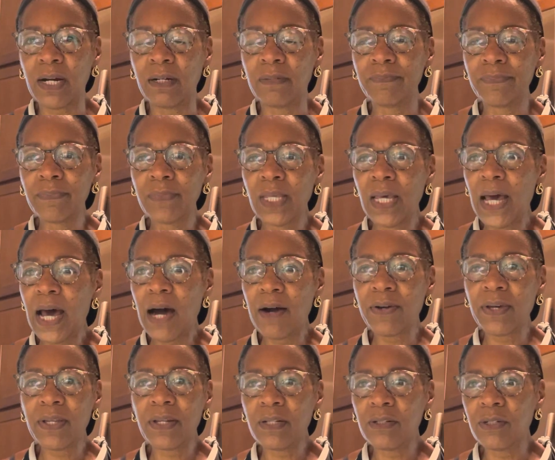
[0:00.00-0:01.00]
I'll get a
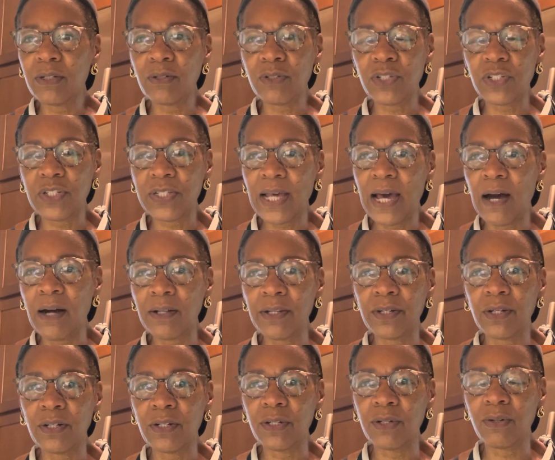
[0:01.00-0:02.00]
little salad, a little
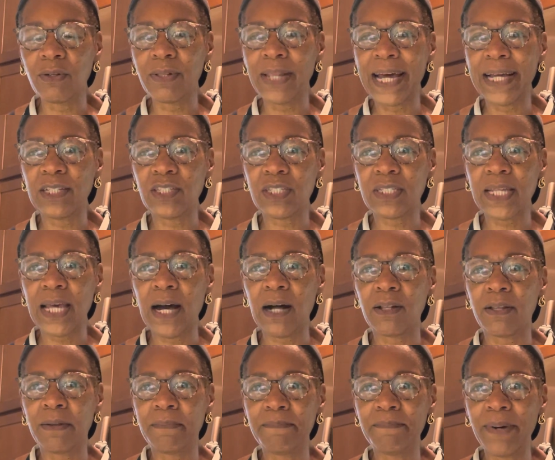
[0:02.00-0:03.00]
light salad.
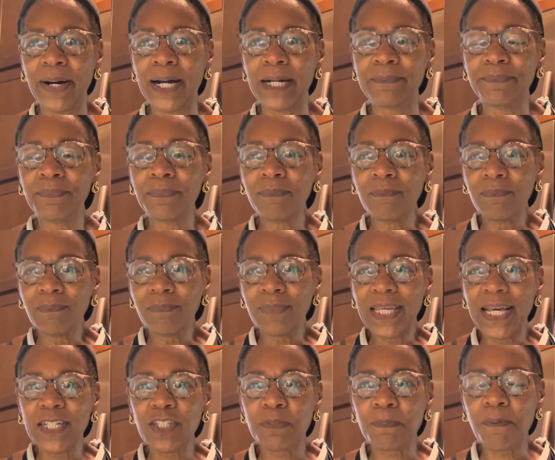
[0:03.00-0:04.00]
But as
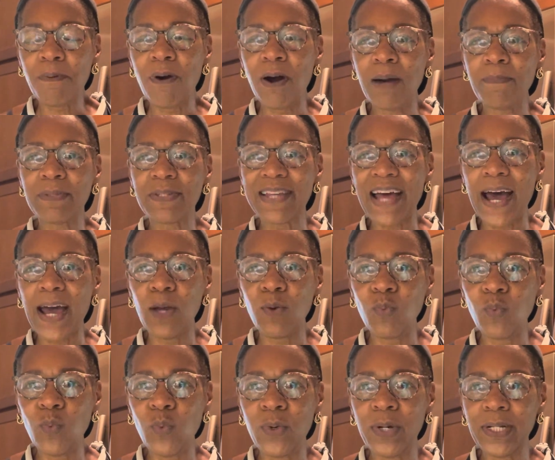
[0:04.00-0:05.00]
promised, I
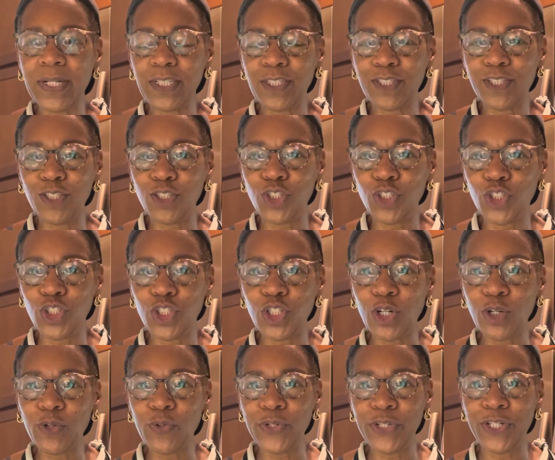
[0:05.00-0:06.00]
wanted to show
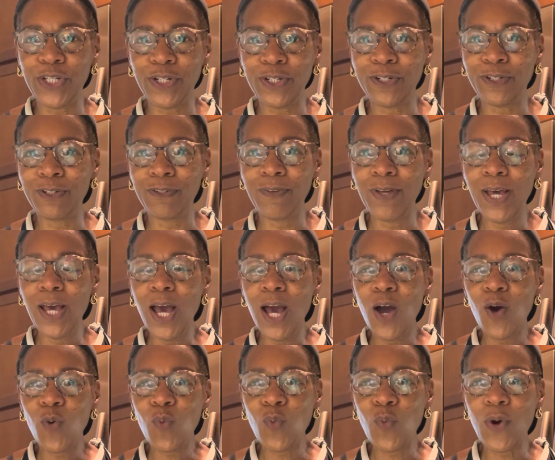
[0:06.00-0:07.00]
you
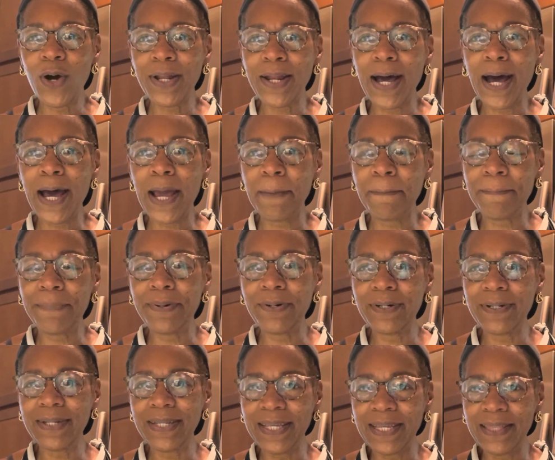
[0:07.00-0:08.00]
what I put in
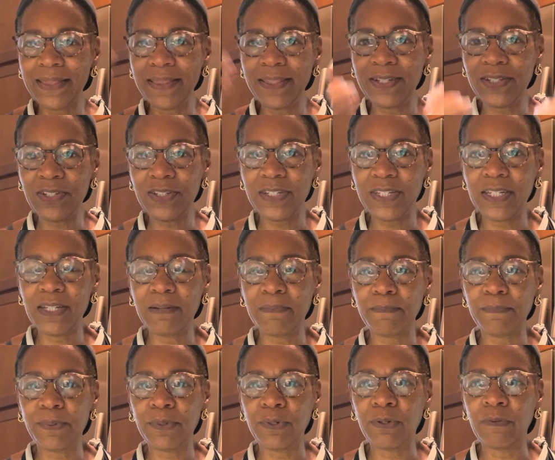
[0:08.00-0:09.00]
this temple
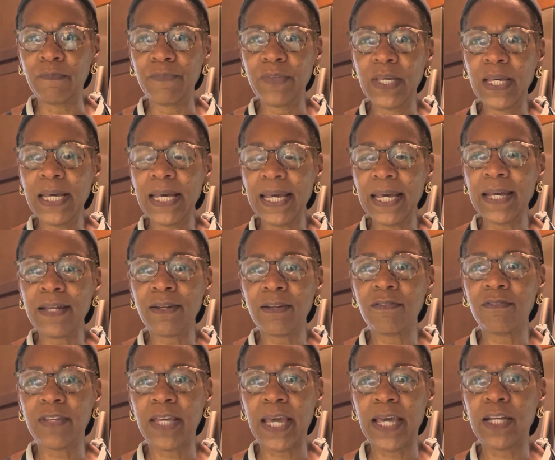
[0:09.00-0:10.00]
in a day.
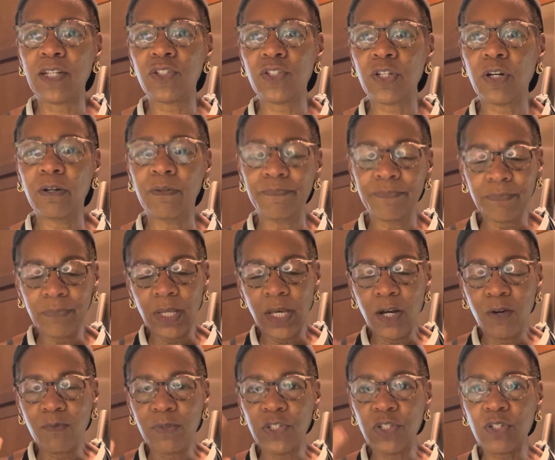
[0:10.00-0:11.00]
So we
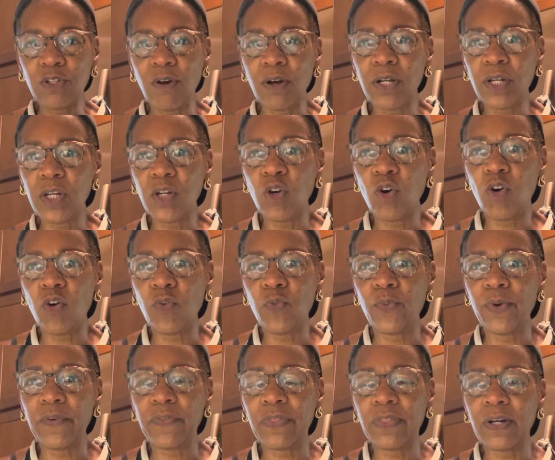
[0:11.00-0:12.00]
started off with
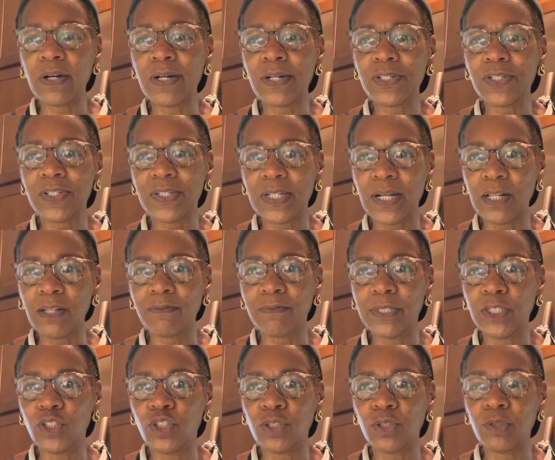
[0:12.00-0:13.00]
the celery
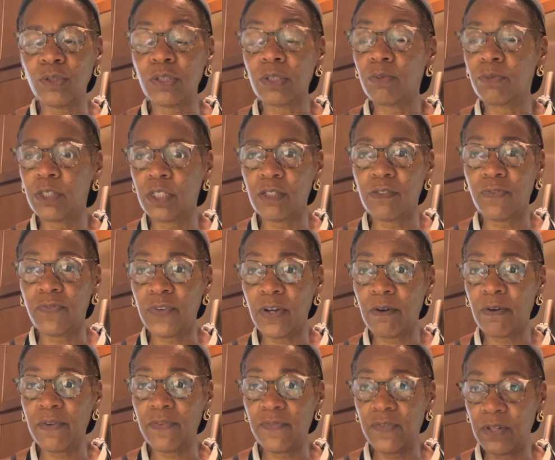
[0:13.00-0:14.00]
juice, which is very
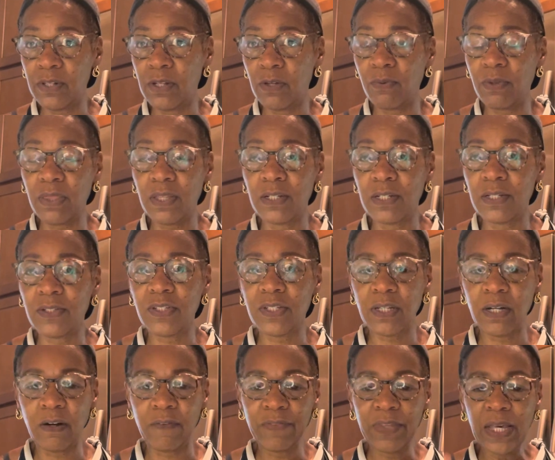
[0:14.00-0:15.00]
filling within itself.
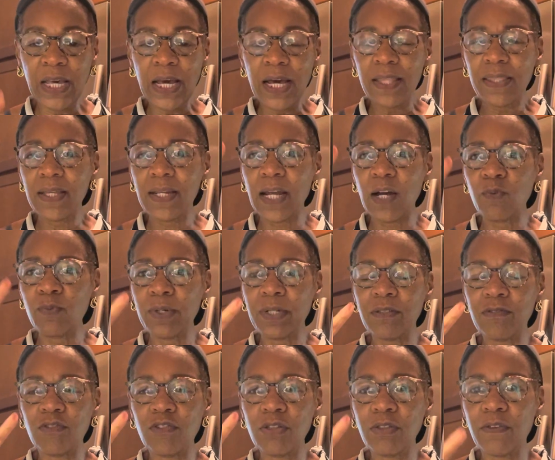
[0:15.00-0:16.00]
Then I went to the
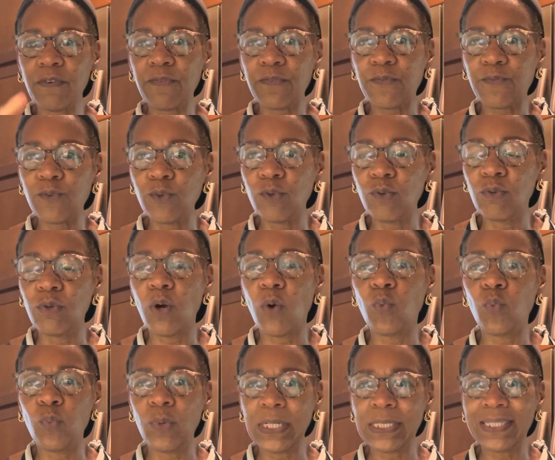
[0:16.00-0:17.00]
fruit, which
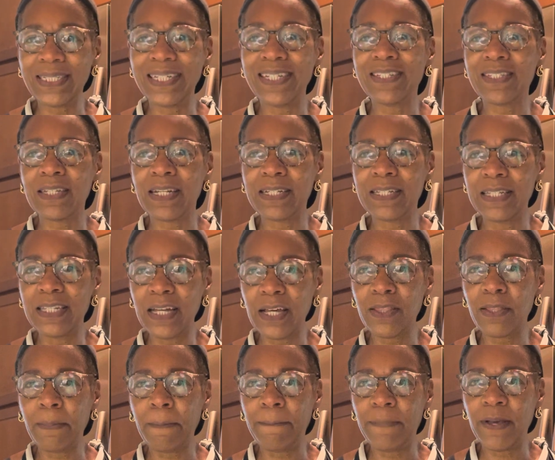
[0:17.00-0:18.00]
is another big
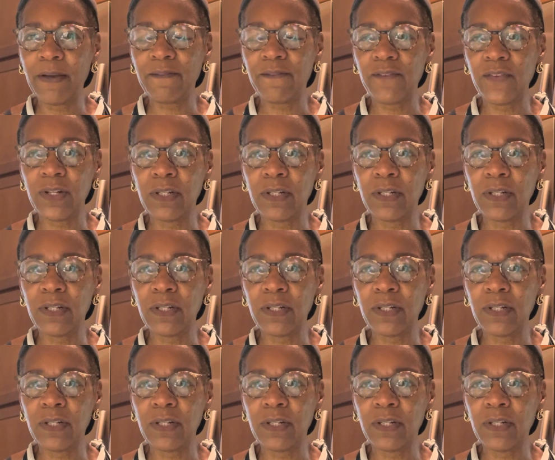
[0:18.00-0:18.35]
filler.